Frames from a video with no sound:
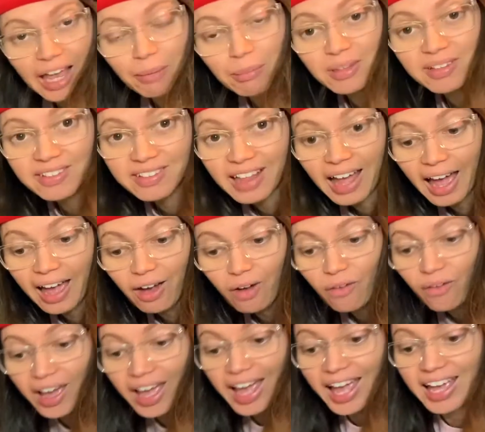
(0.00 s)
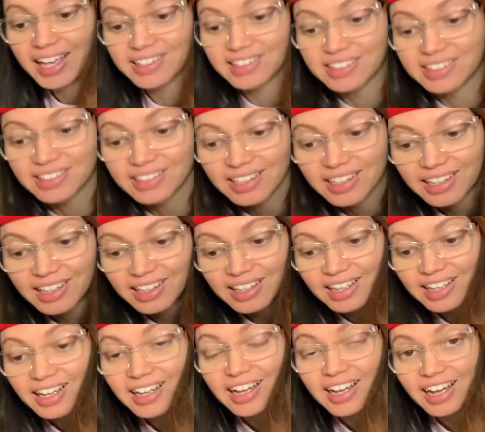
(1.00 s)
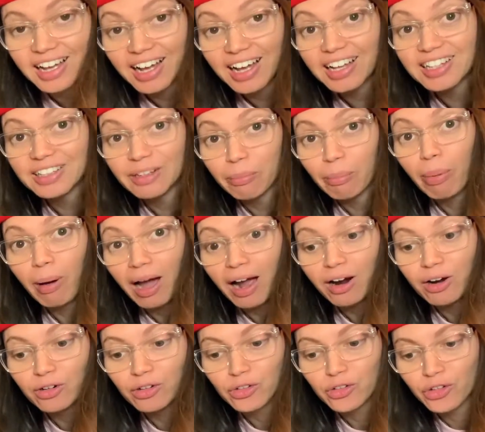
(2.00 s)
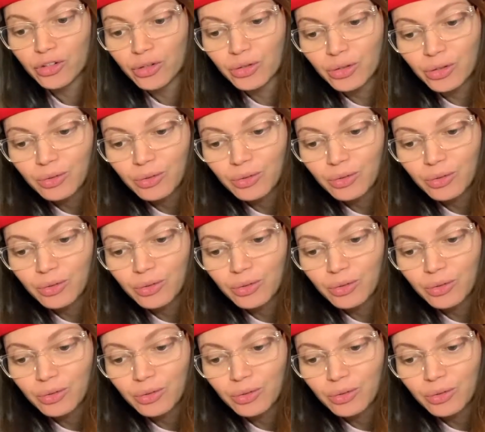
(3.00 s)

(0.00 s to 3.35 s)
style as the powered shoe.